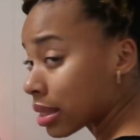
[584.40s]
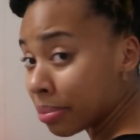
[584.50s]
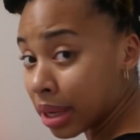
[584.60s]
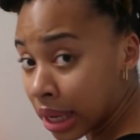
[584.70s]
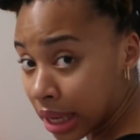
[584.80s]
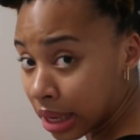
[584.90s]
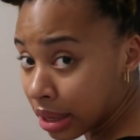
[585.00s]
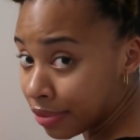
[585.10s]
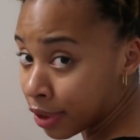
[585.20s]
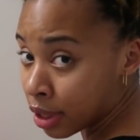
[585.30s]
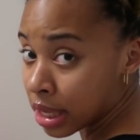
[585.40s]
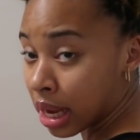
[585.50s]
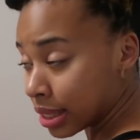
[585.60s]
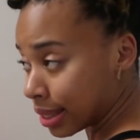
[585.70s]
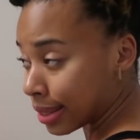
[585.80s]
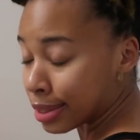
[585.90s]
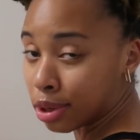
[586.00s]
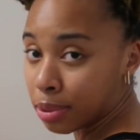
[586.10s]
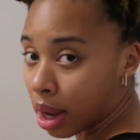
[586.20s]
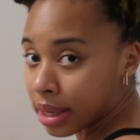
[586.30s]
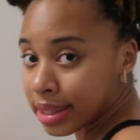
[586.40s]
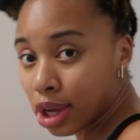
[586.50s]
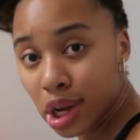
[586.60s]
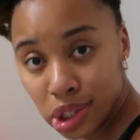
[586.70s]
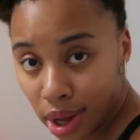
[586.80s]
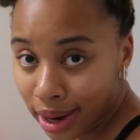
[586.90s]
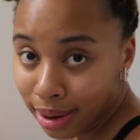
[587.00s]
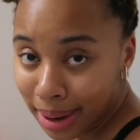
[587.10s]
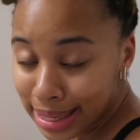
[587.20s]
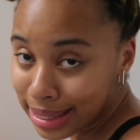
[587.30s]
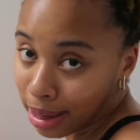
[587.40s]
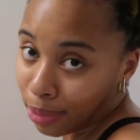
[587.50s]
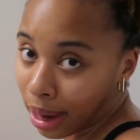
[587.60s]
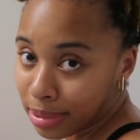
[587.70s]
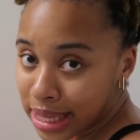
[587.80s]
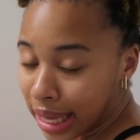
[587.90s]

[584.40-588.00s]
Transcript: some Dove. I sent this soap. Y'all saw it under my sink when I was